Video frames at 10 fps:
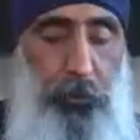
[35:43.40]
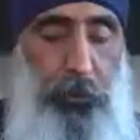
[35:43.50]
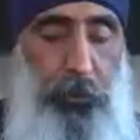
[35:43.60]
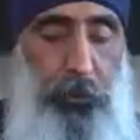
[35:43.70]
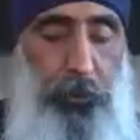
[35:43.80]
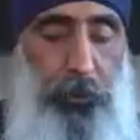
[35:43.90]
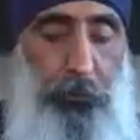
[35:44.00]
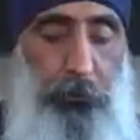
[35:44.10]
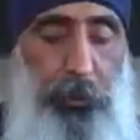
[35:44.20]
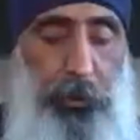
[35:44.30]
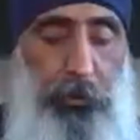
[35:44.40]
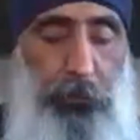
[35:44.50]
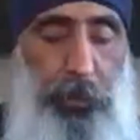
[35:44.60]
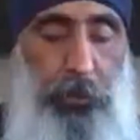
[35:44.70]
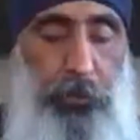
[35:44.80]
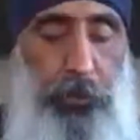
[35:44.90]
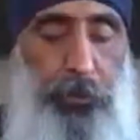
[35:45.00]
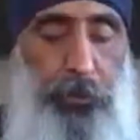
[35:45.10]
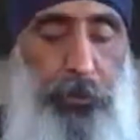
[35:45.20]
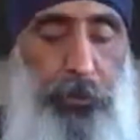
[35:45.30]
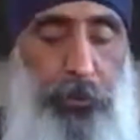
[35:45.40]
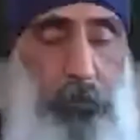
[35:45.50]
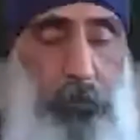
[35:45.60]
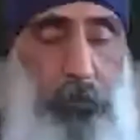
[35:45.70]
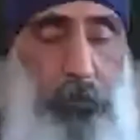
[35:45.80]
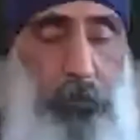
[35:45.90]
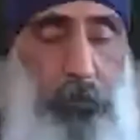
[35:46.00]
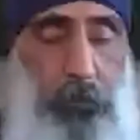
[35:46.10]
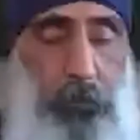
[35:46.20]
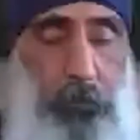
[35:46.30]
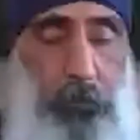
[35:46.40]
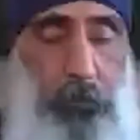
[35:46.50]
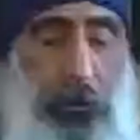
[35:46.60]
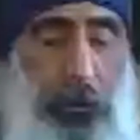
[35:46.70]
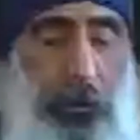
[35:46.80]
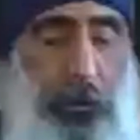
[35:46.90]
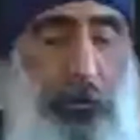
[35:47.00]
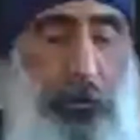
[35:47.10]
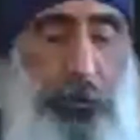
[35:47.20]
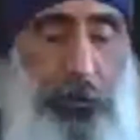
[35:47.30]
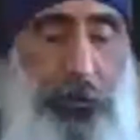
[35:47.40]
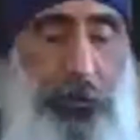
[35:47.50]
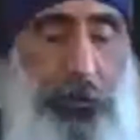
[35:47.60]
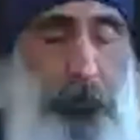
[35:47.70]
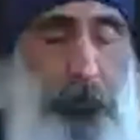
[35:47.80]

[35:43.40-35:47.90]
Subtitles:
Simply trying to listen to out breath as it goes out.